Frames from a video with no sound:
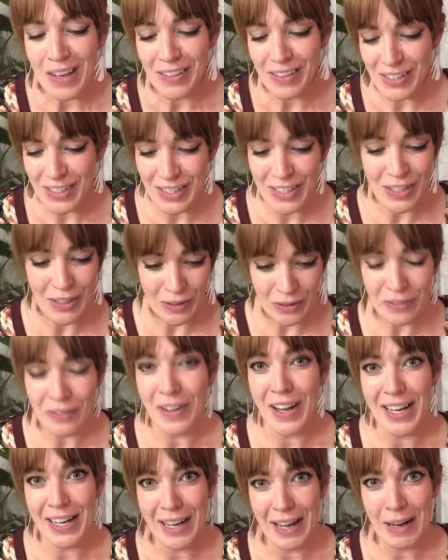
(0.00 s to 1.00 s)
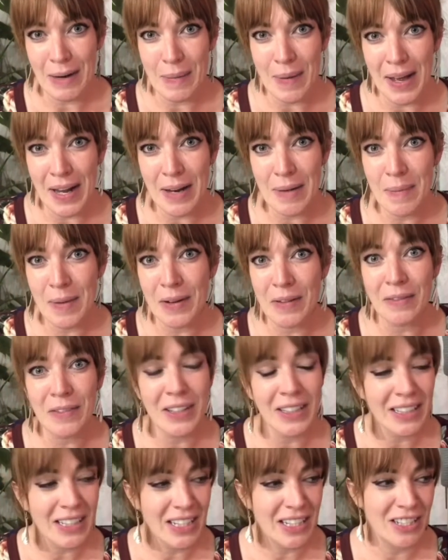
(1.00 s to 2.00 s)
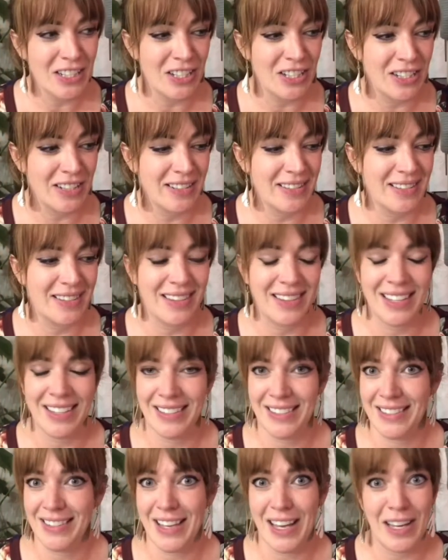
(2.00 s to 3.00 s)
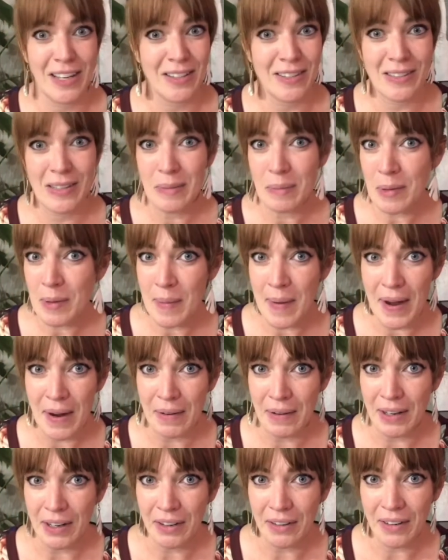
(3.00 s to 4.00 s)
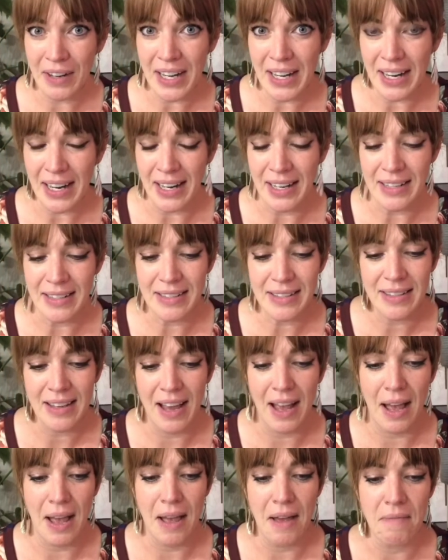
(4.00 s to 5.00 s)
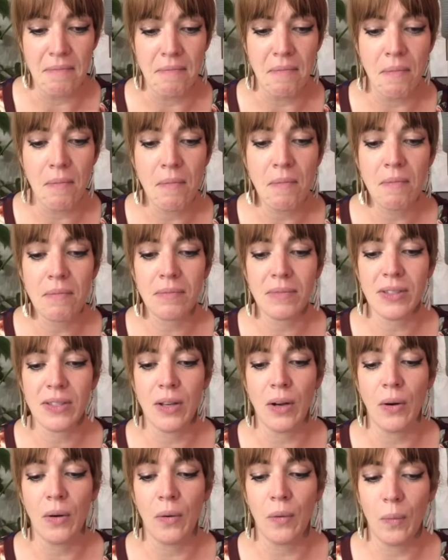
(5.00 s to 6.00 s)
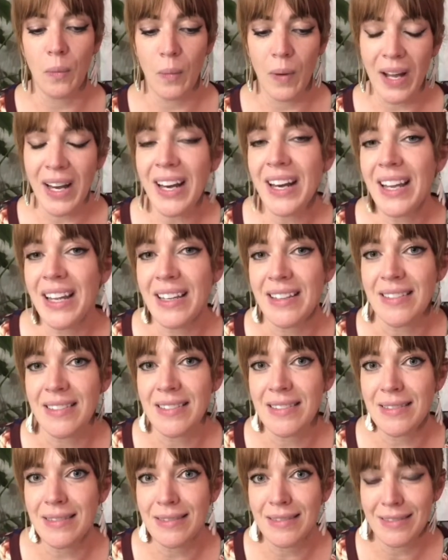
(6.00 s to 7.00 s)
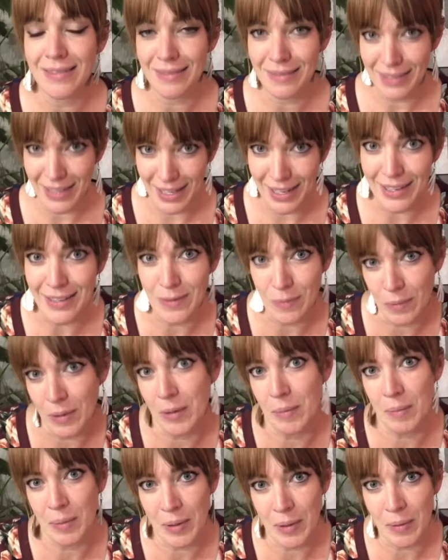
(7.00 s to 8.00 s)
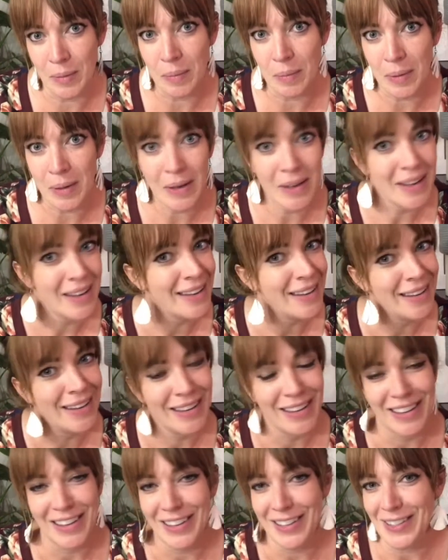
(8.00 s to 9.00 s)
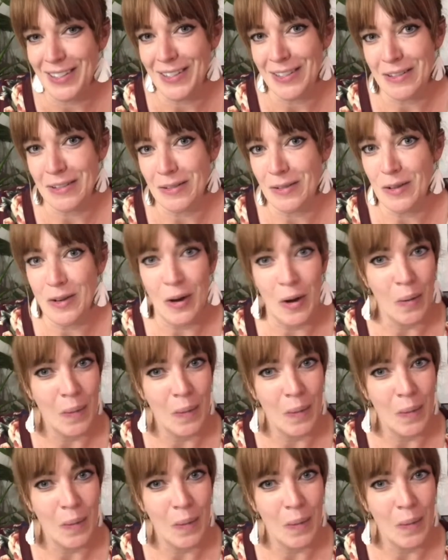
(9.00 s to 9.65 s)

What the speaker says: to find out about it, but it really is just this like superpower ingredient. So what it is worm poop. There's no way